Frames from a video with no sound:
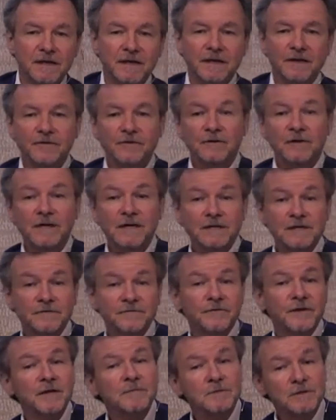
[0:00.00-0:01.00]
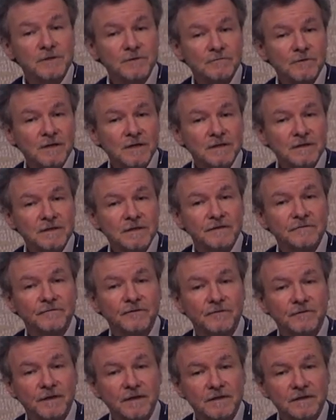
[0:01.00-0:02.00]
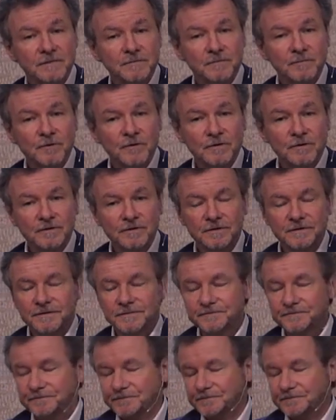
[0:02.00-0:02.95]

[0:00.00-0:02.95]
and the less famous ones. I found that important.